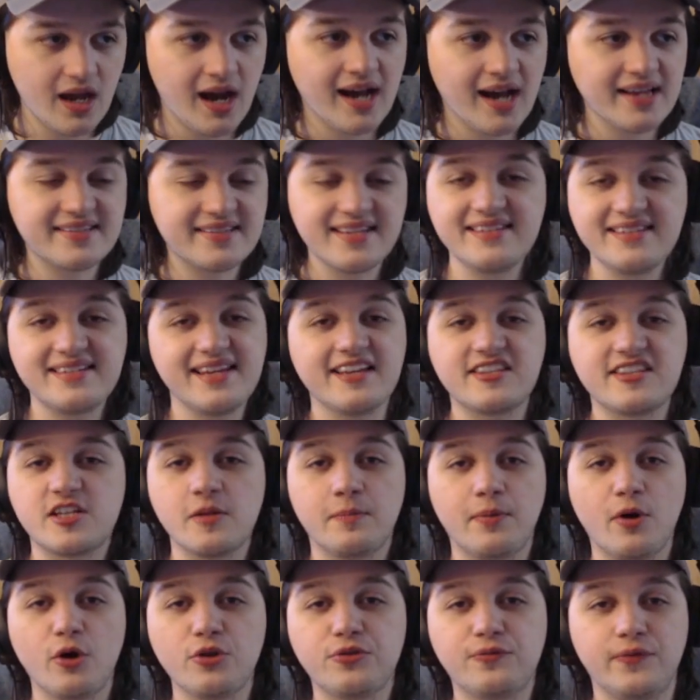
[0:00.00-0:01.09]
Since he hits to
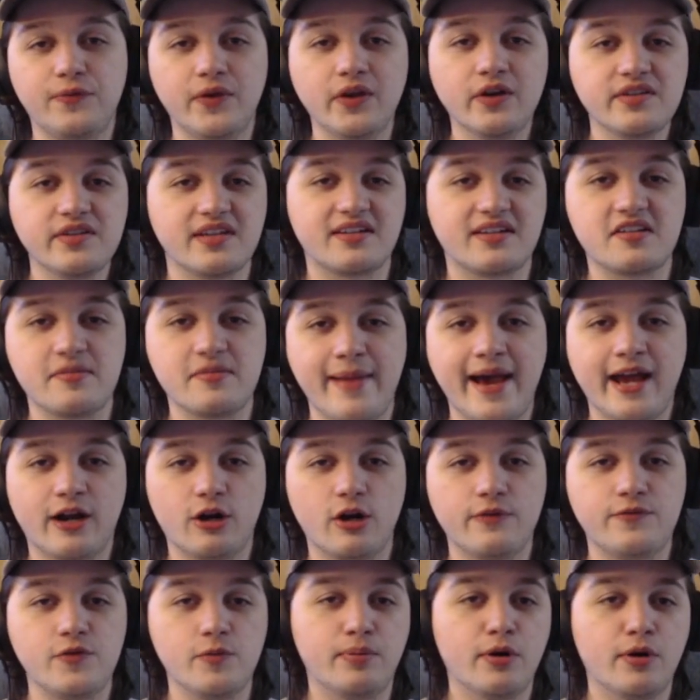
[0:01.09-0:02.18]
both fields, it doesn't matter
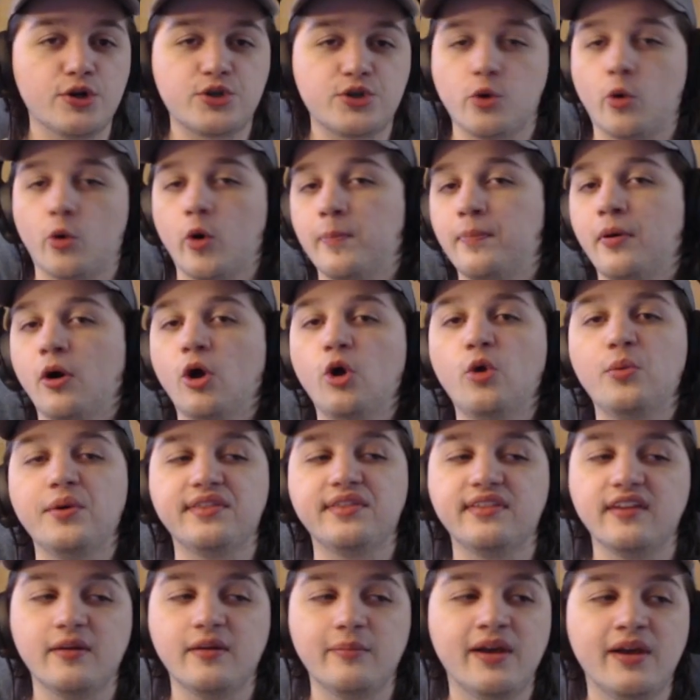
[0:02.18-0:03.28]
if you push or pull with
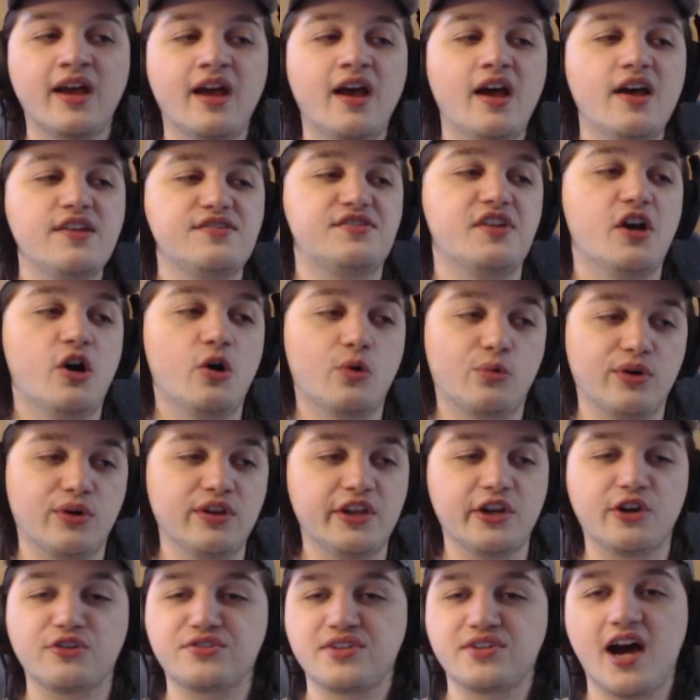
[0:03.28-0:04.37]
him, so
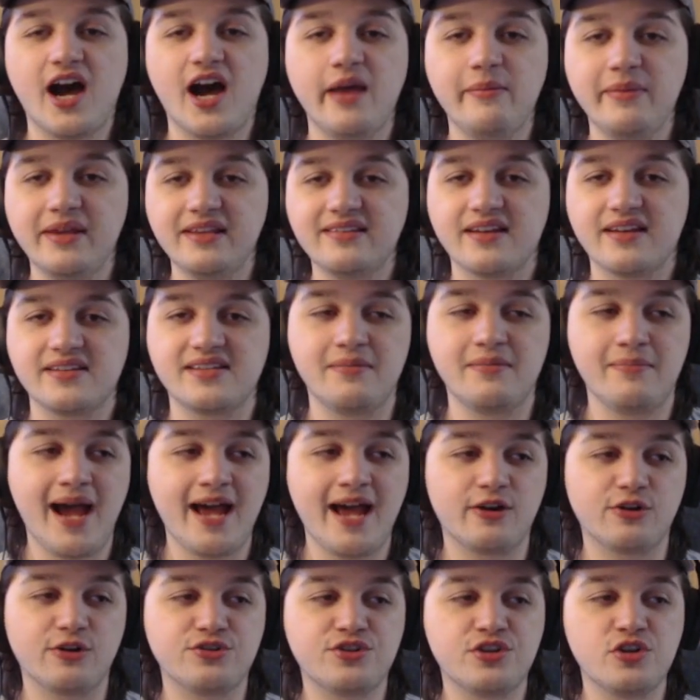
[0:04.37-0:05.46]
really your timing doesn't
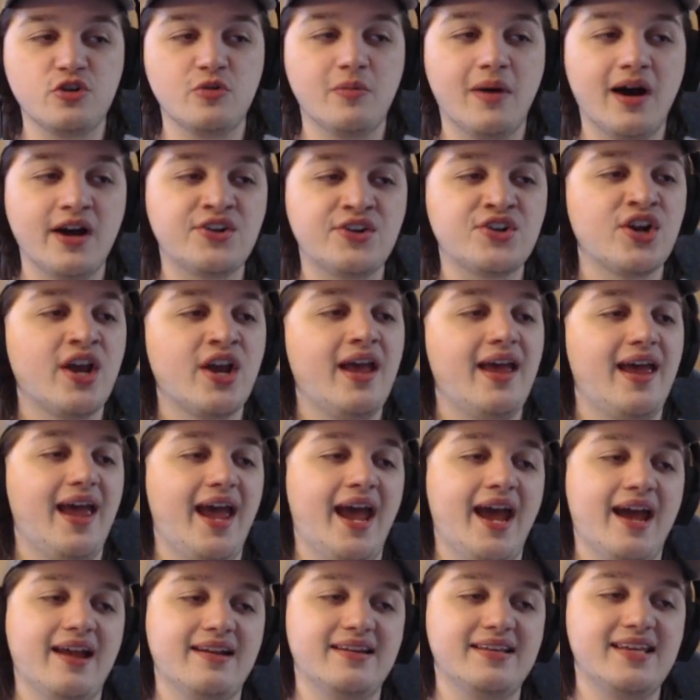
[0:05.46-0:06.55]
matter too much,
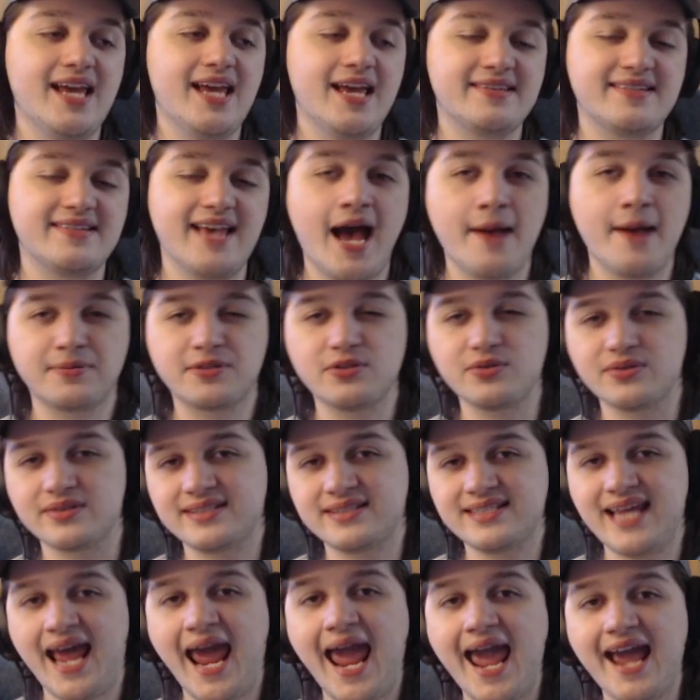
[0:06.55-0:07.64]
and he hits absolute
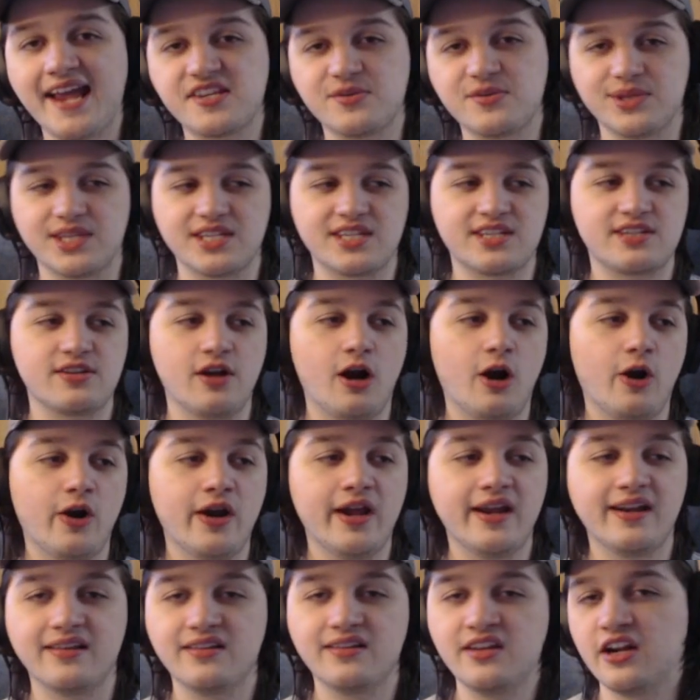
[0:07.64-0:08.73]
tanks with the star
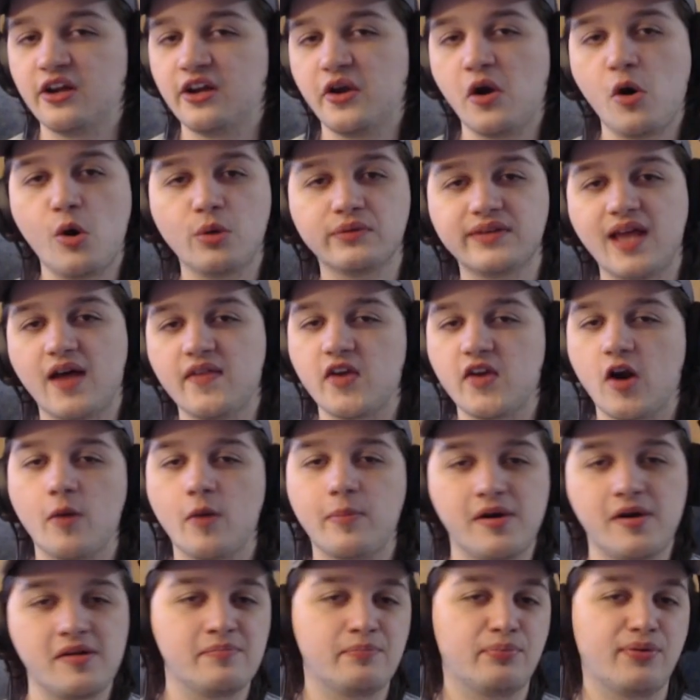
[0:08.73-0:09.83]
hit. You know, you hold down the R
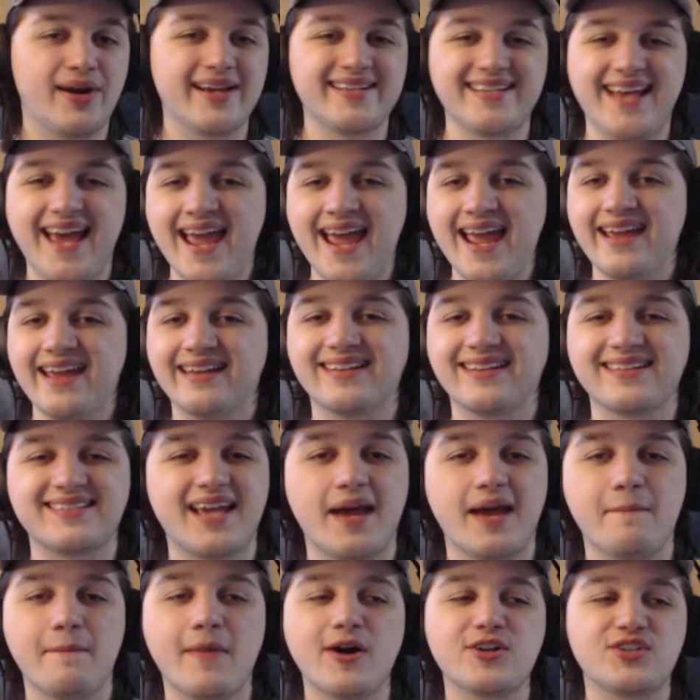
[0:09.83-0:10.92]
button, press A, it doesn't
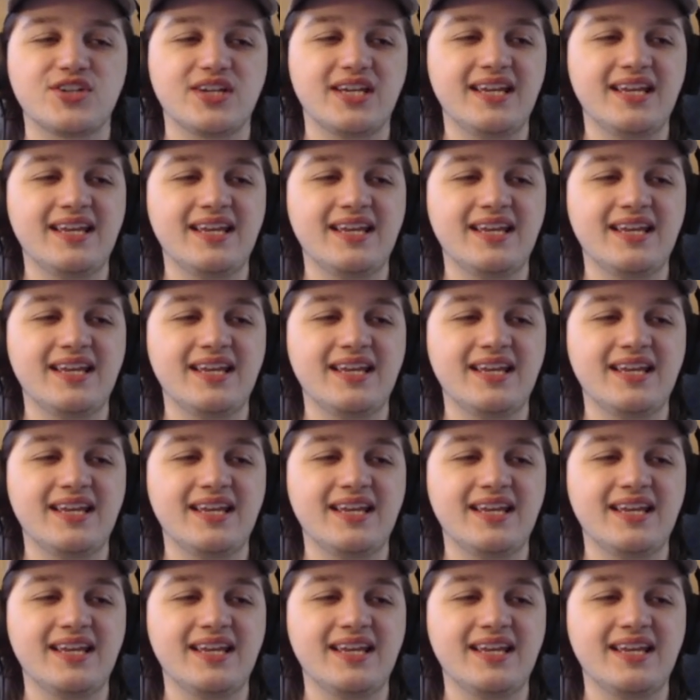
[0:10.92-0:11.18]
get much